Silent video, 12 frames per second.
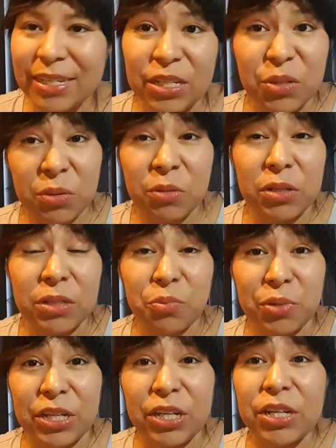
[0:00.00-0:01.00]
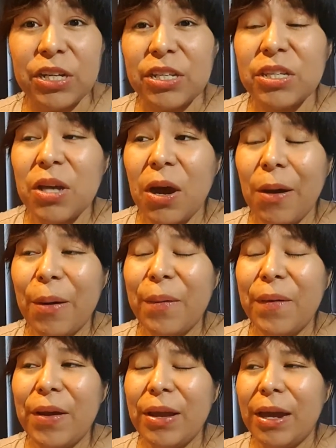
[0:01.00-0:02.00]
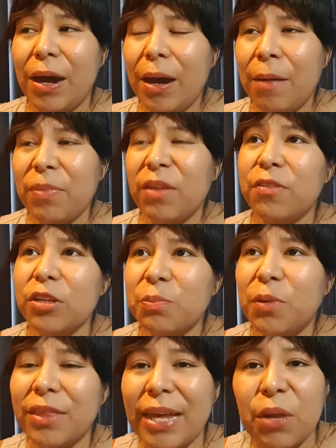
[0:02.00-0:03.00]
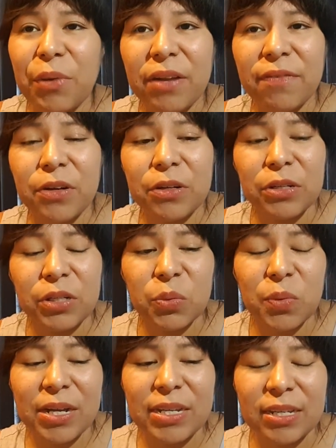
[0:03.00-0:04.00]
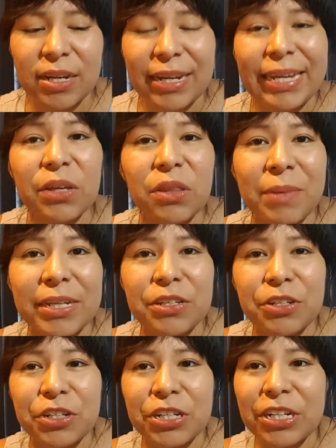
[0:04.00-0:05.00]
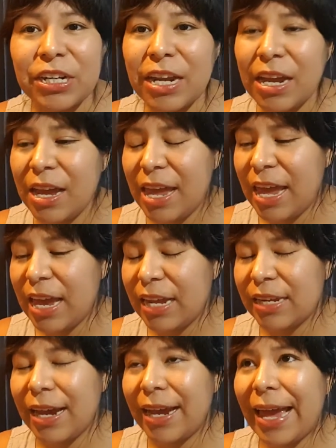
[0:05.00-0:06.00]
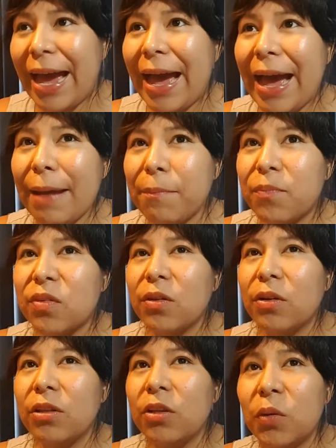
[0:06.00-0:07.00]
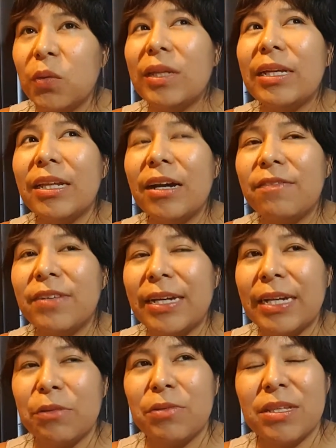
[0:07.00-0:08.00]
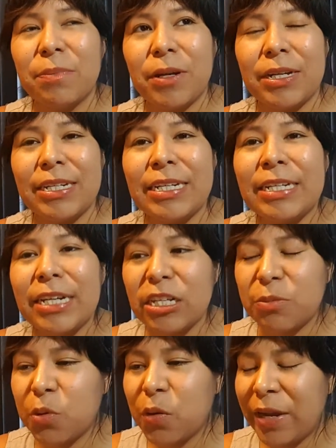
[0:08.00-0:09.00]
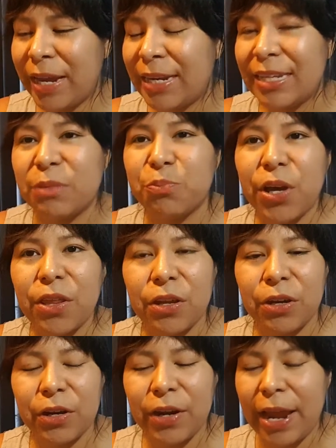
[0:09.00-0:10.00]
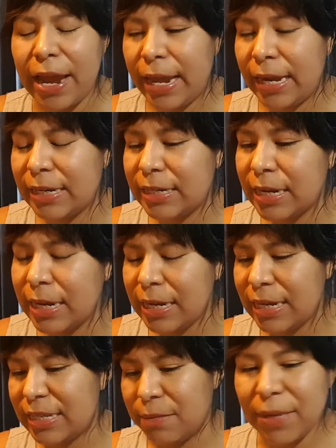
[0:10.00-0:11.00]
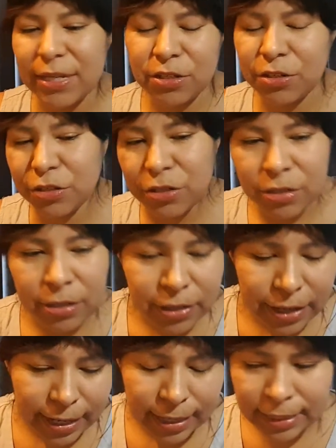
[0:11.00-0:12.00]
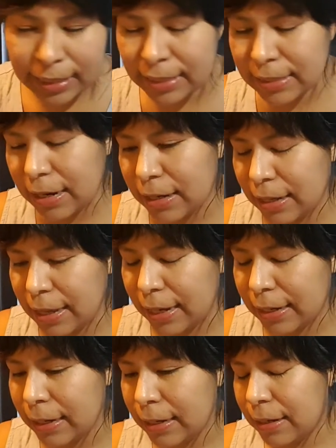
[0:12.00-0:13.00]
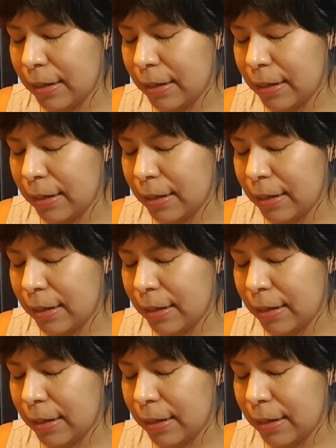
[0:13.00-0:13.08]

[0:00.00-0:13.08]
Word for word: This one is really good." So, um, the first book that I read of hers was uh, "Kill the Messenger," and I absolutely loved it. It was about a teenage boy and his brother, and he's a messenger, and he's got to like.